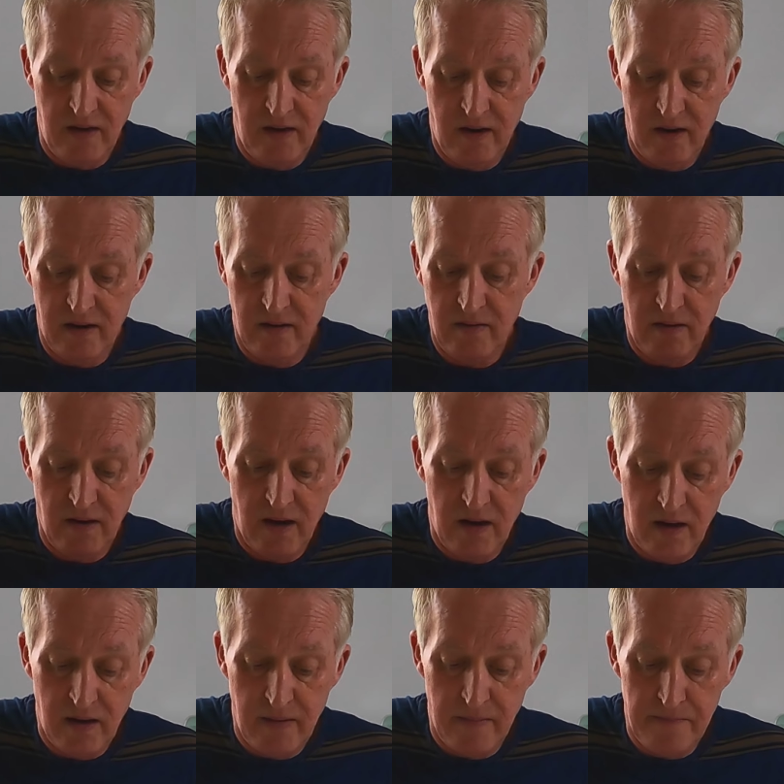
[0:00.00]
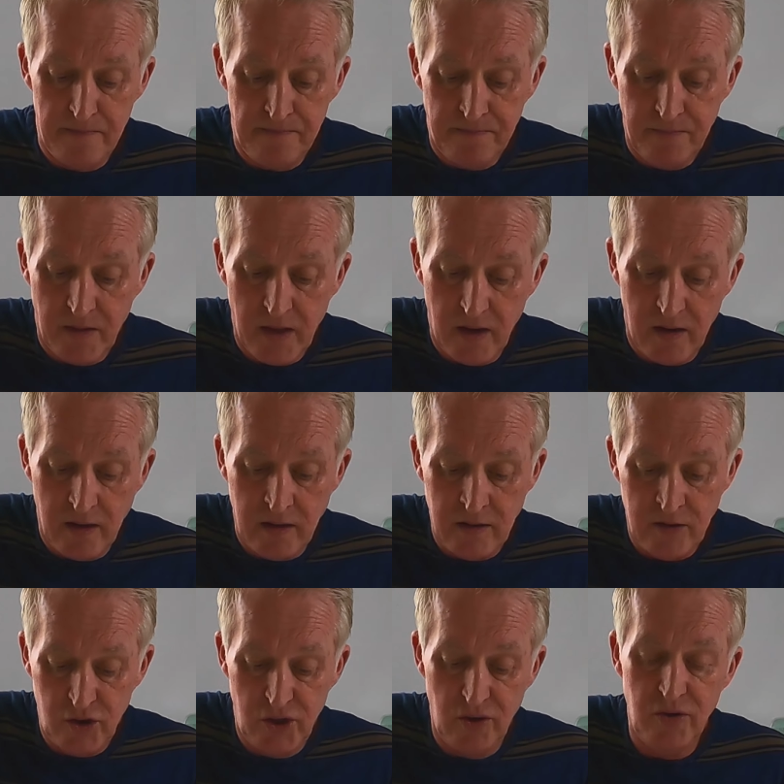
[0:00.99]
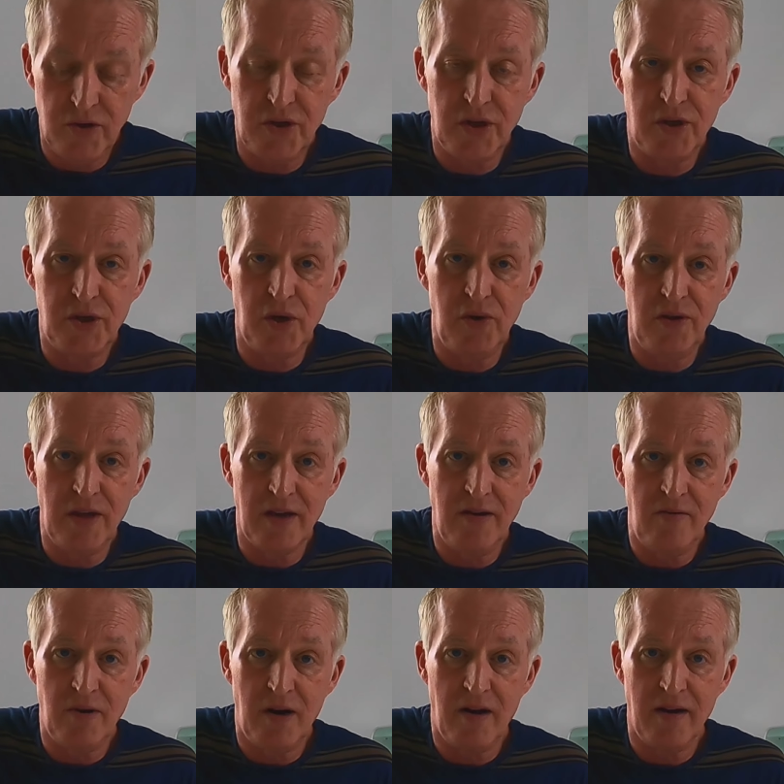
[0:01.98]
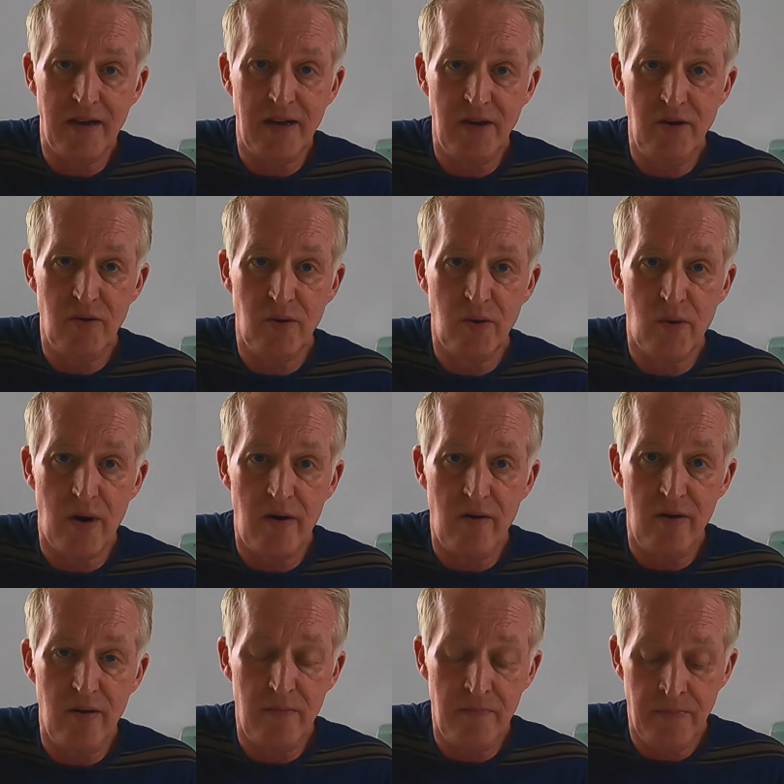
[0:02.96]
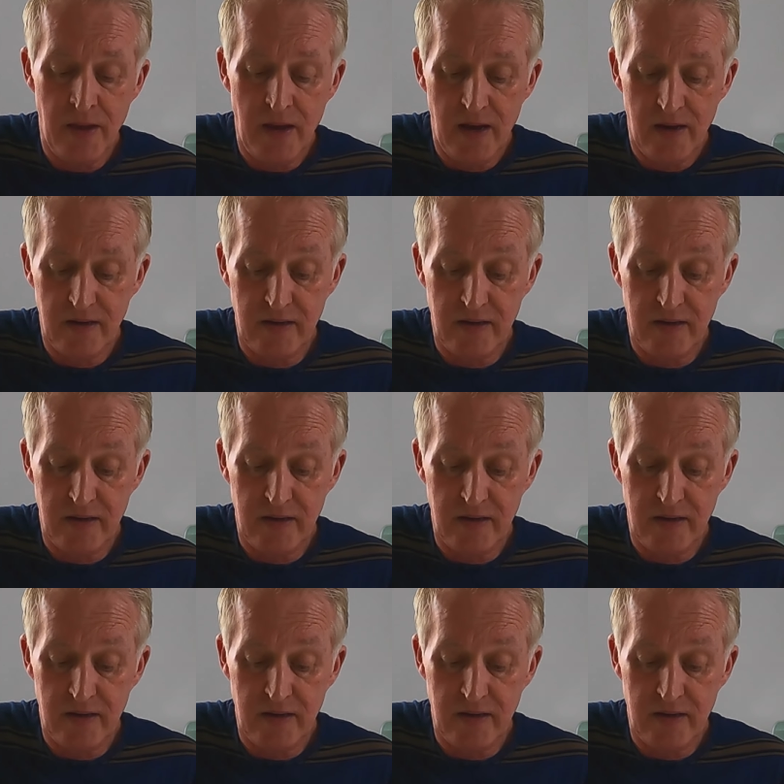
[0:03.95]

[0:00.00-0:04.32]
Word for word: You know, um, choose the two that you would like in your aquarium.